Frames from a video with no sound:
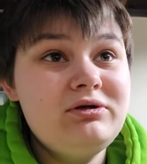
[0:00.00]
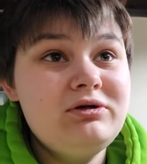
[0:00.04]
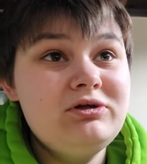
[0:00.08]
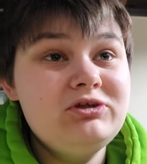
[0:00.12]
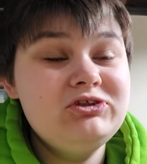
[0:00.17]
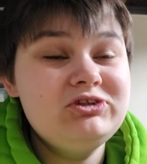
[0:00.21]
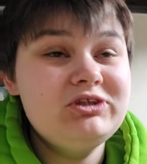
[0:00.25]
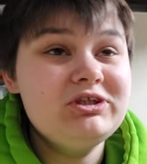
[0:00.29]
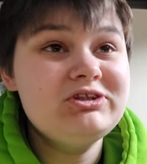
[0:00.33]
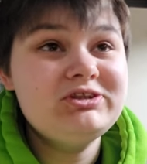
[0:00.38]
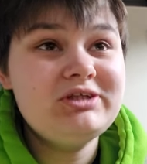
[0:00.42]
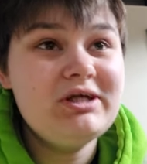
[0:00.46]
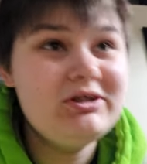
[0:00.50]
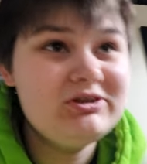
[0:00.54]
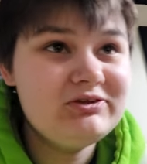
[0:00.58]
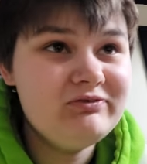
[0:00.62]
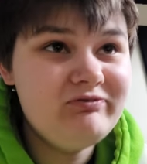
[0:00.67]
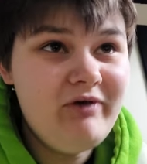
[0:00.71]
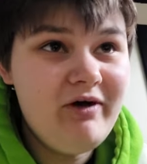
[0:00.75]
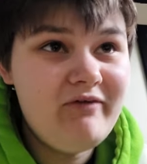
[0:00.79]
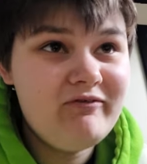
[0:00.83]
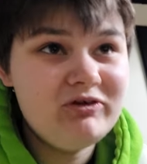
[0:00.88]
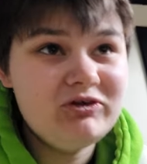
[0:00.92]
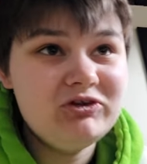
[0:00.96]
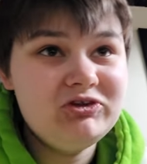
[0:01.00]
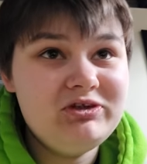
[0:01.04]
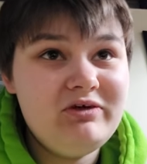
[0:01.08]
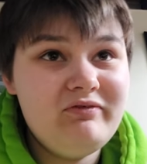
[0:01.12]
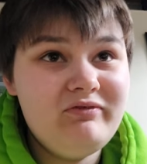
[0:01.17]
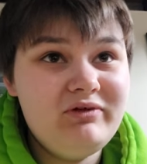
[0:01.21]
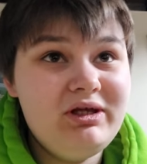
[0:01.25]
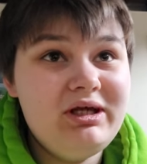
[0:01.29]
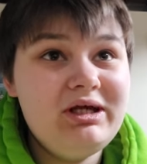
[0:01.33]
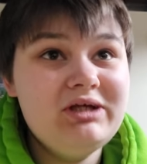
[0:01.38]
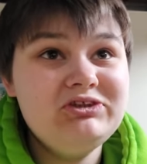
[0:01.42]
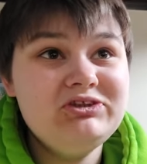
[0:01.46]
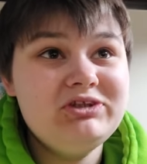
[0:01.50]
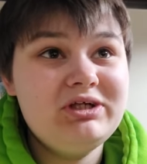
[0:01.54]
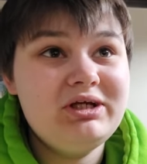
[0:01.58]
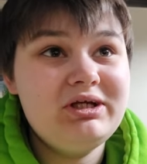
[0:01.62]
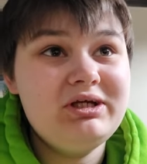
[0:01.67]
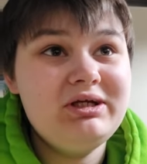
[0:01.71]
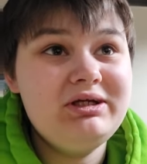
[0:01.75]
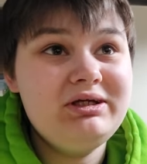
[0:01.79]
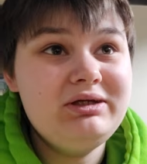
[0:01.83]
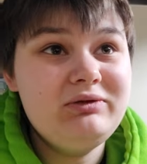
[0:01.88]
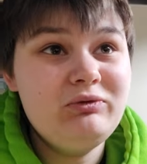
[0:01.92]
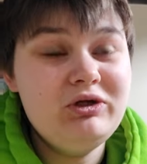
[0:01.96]
6570. It's a
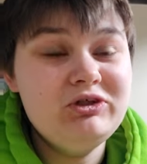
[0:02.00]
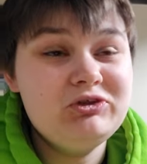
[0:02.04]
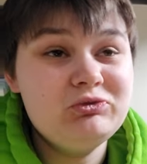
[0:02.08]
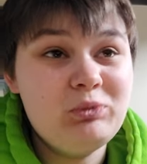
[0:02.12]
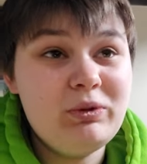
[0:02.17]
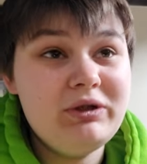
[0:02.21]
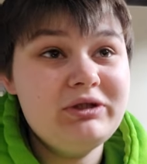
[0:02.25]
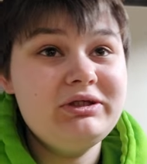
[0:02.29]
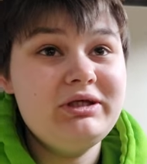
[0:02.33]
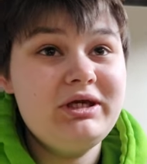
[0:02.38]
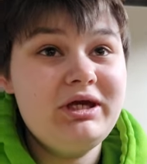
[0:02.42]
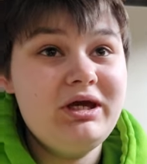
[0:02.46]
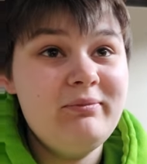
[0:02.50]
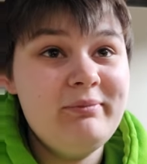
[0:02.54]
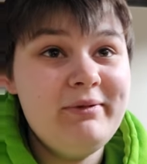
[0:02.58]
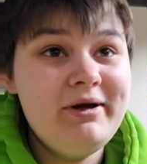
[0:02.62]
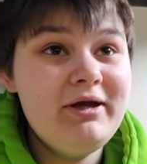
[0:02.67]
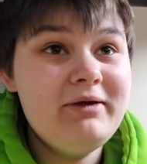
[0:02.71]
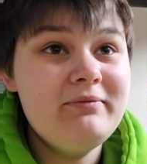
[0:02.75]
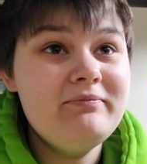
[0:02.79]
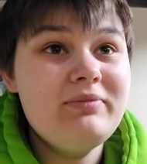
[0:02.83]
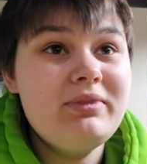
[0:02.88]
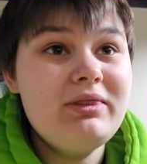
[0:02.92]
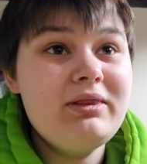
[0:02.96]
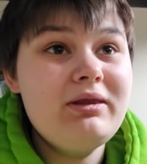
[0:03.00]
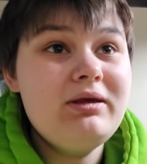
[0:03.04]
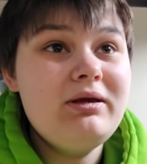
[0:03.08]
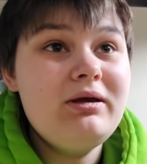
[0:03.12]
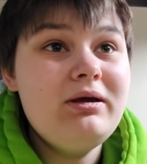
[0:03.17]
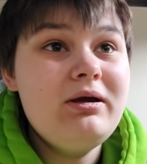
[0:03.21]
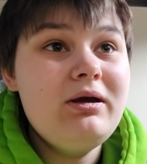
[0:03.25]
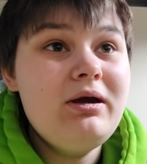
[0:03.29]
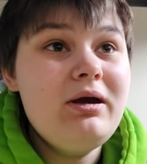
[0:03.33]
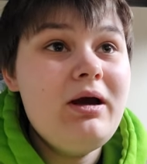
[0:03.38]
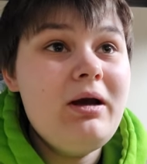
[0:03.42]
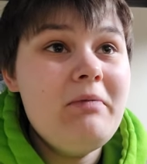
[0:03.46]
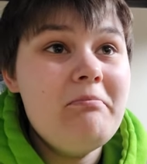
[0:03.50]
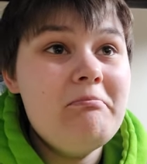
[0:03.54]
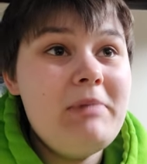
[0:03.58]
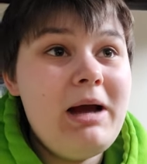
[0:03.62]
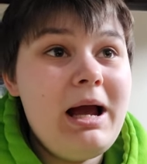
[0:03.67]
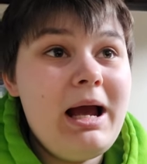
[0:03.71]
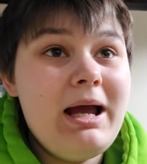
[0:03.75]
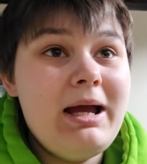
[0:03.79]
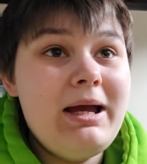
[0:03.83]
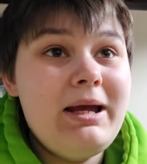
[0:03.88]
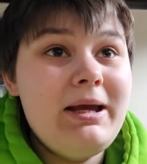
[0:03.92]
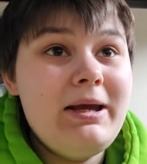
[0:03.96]
it's 1 gigabyte.
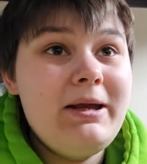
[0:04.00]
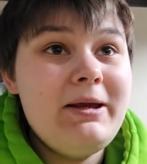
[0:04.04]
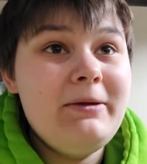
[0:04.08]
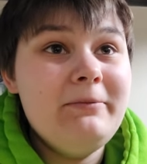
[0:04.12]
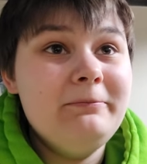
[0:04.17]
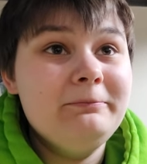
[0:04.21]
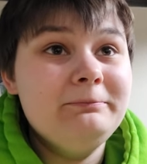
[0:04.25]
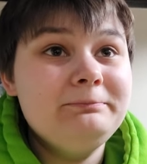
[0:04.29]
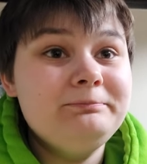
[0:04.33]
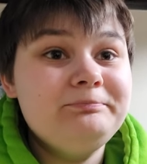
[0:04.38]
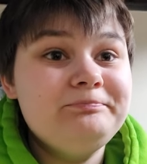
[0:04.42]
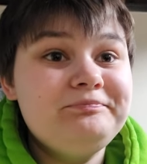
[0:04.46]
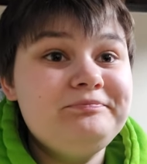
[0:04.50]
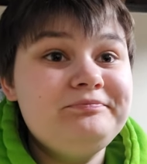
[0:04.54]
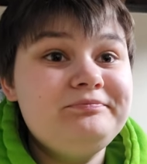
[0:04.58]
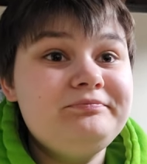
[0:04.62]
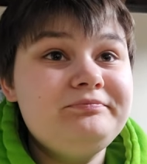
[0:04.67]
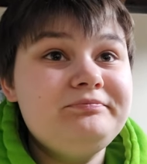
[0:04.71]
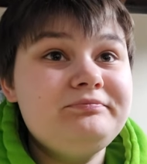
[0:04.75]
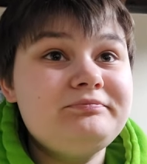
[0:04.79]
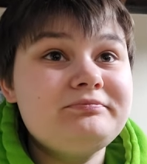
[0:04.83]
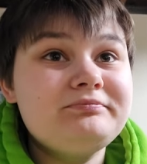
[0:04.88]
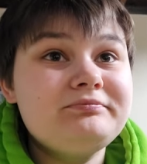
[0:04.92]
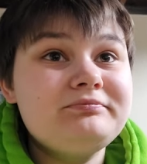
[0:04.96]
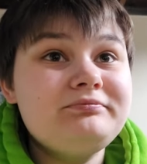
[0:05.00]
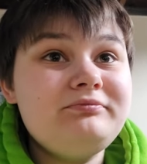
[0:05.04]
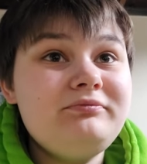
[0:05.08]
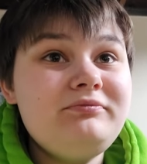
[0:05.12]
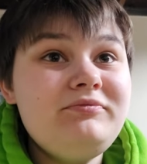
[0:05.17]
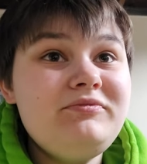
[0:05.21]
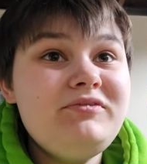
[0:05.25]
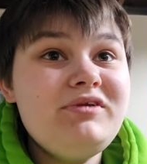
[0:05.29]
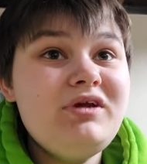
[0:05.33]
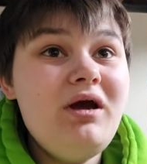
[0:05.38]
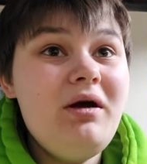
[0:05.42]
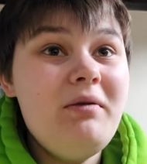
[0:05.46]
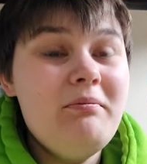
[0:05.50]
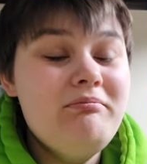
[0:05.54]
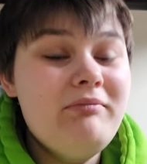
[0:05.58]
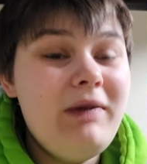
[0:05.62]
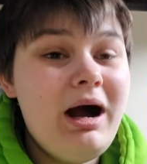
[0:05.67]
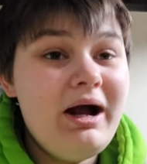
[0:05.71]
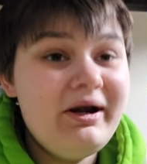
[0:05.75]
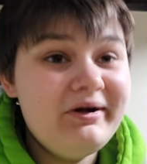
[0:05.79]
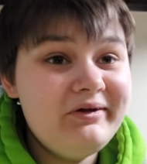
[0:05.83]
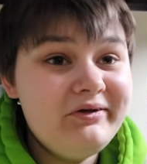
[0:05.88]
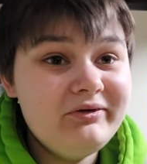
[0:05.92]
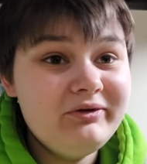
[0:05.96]
My
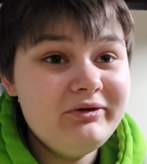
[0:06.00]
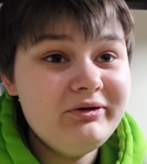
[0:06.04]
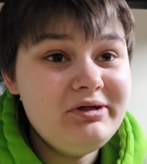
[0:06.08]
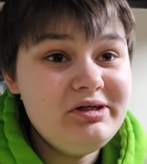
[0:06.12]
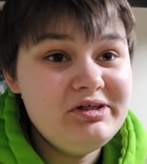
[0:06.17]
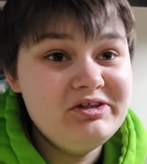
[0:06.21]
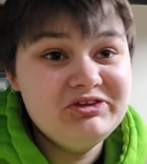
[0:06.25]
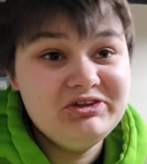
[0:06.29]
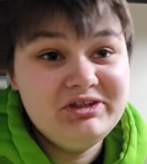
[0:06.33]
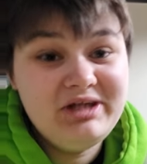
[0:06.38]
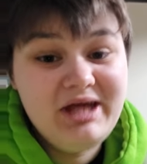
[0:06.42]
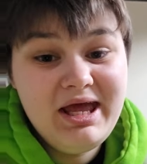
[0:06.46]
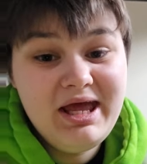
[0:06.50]
monitor is an